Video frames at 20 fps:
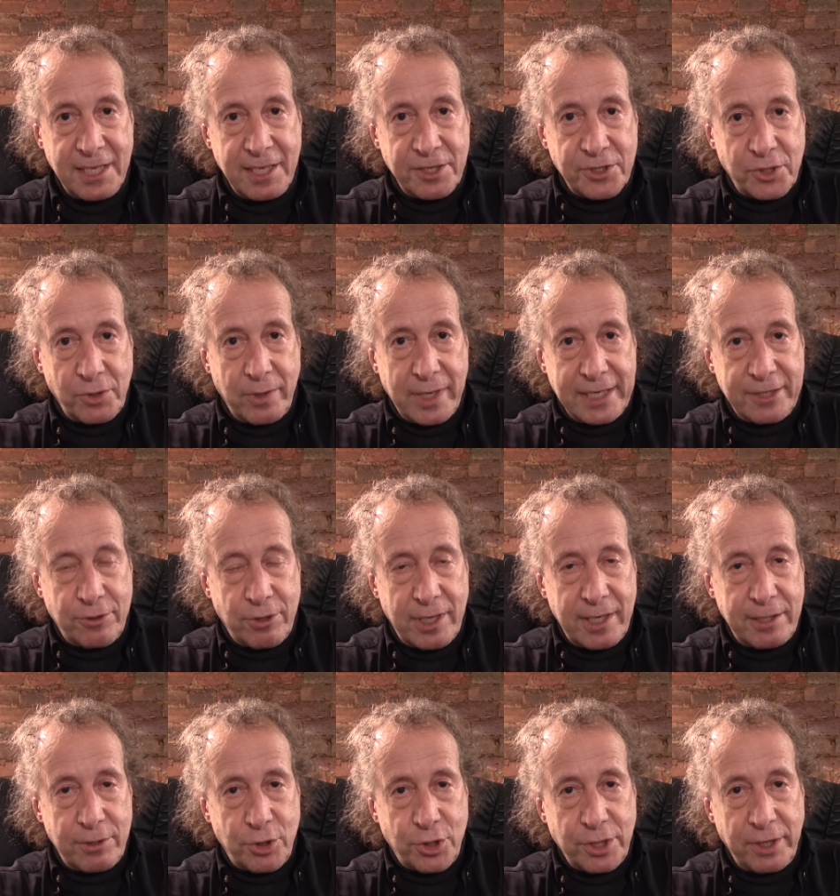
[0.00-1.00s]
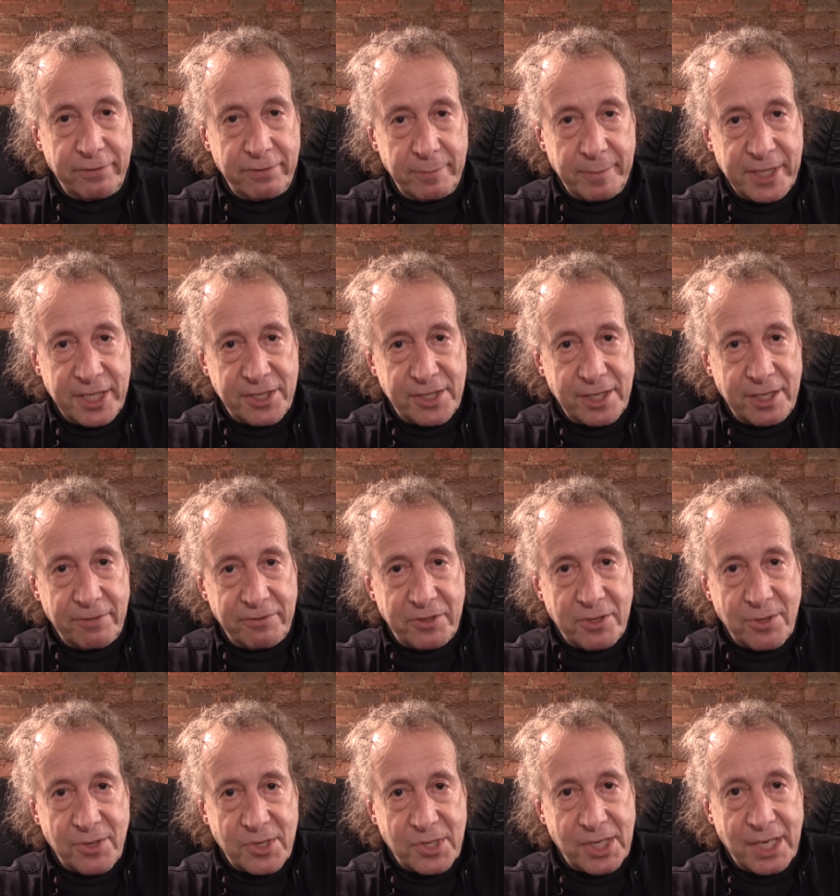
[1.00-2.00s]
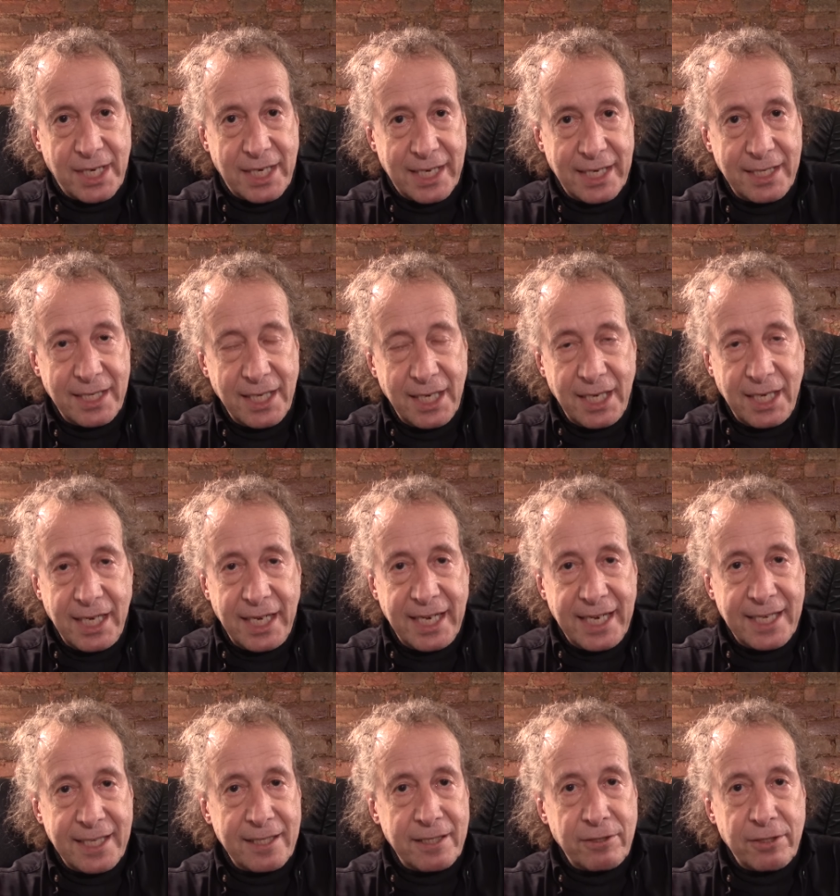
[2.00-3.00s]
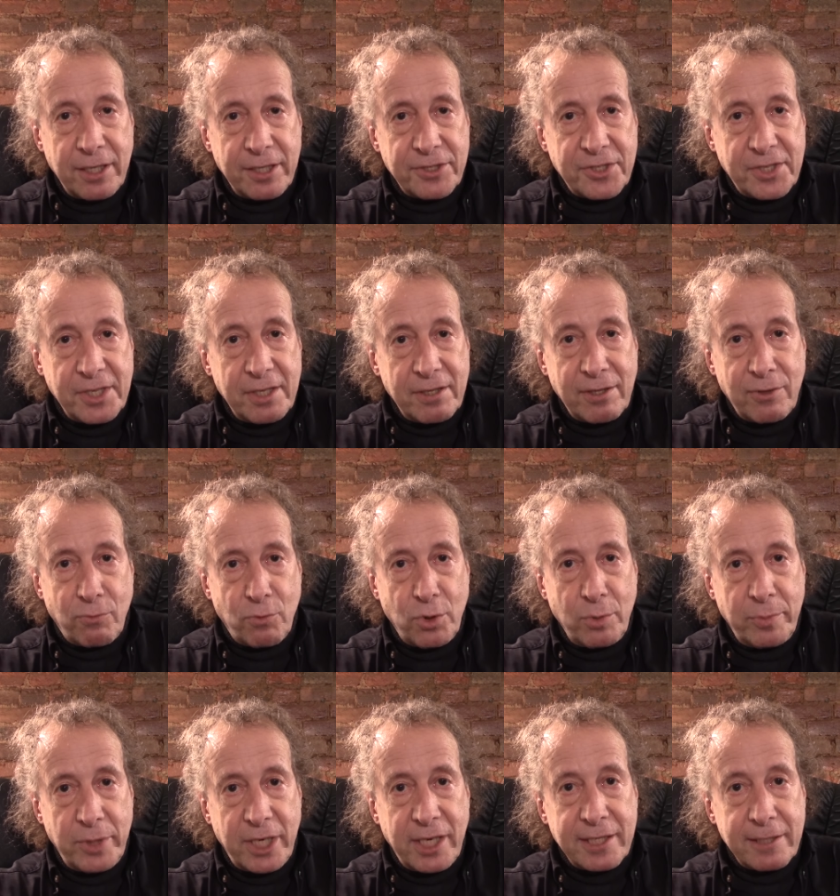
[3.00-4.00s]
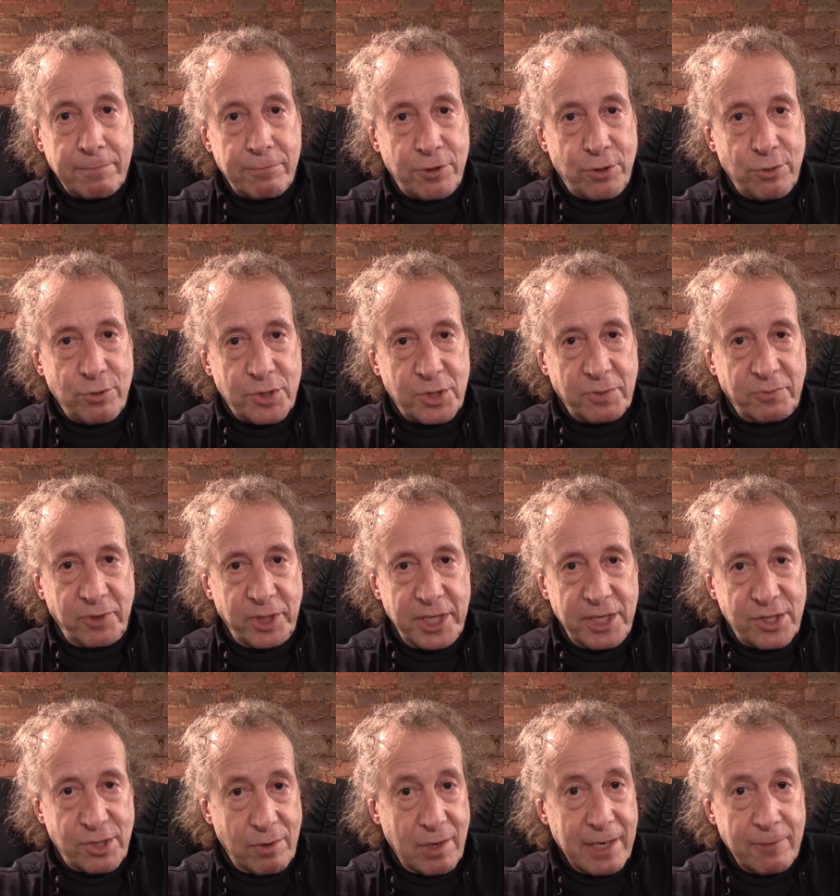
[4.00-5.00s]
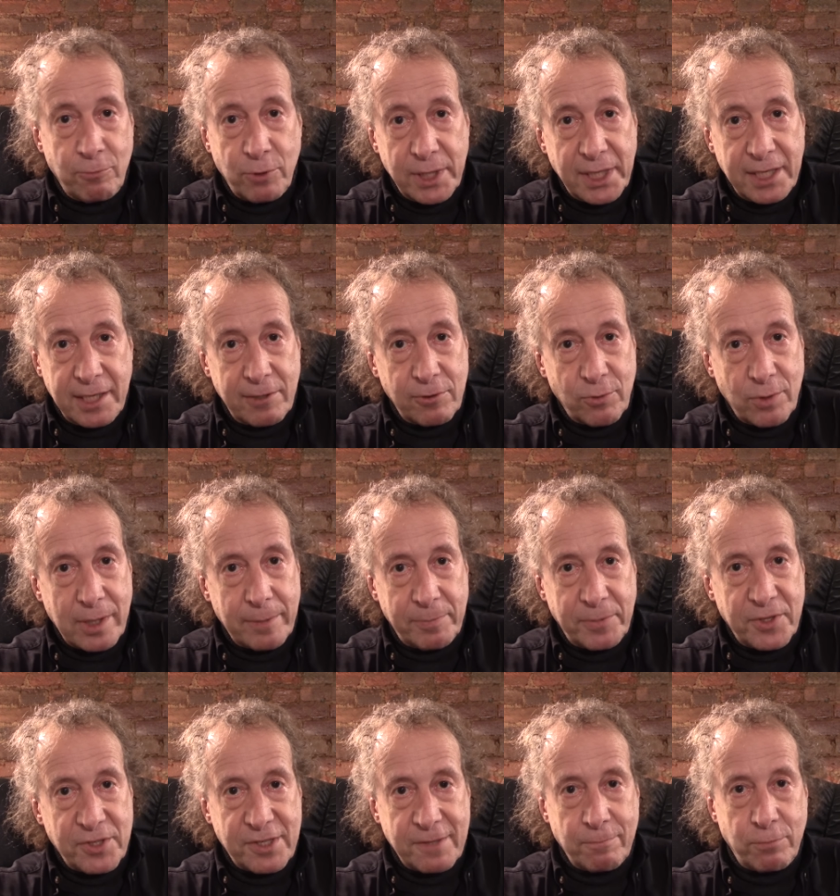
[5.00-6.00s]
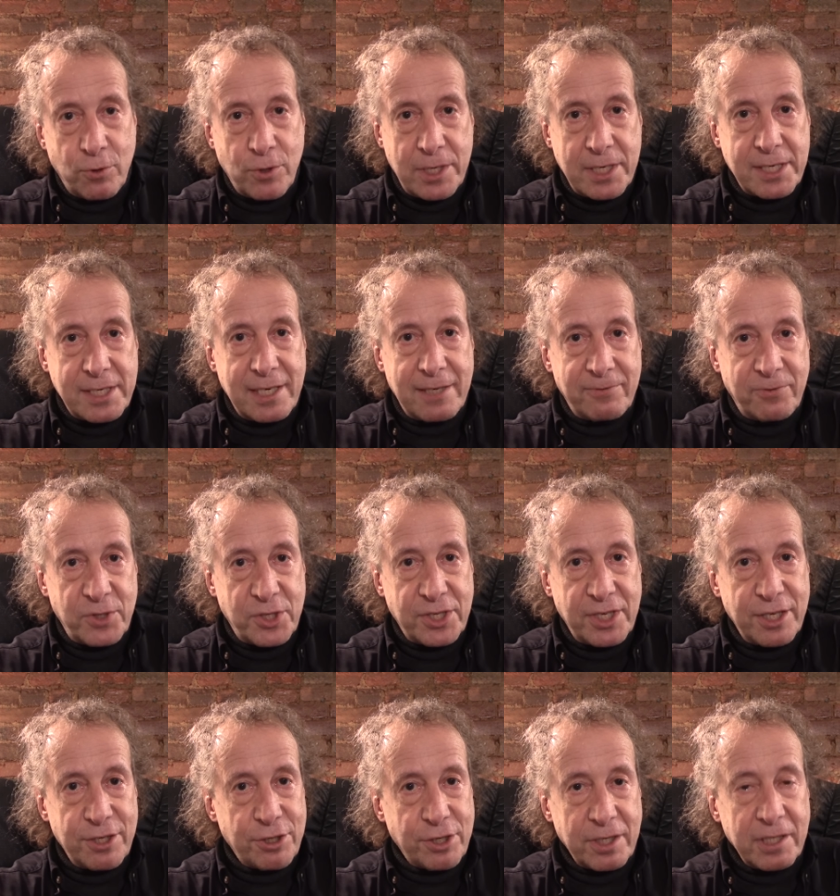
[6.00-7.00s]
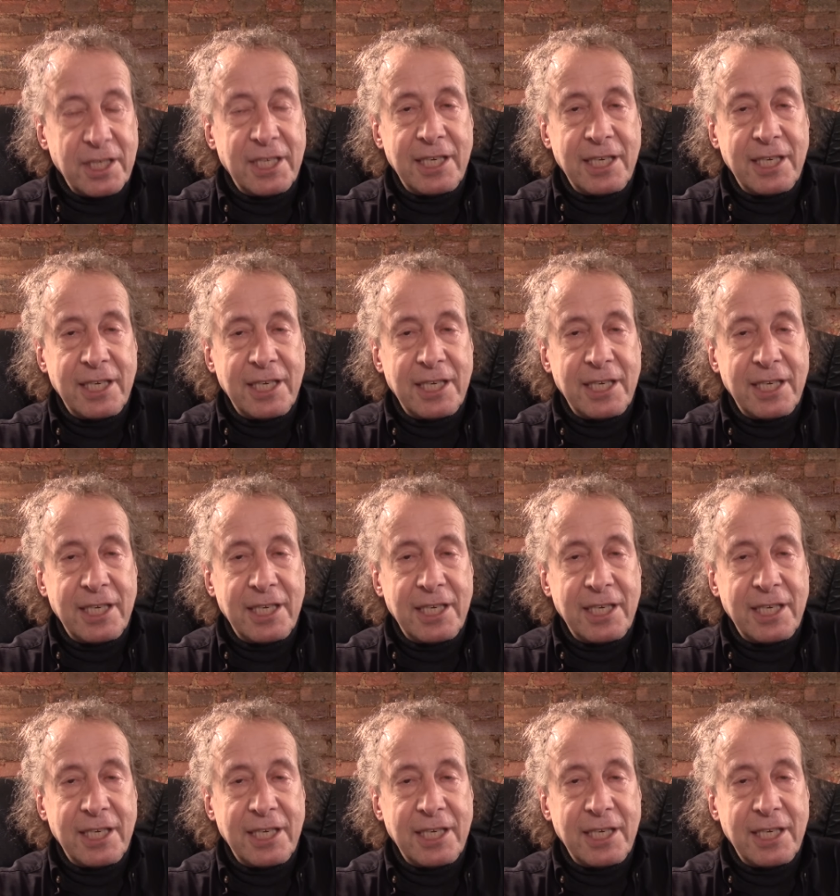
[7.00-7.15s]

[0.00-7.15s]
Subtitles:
So I tried to shuffle myself to the side and sit in the room unobtrusively so I wouldn't interrupt this important conversation.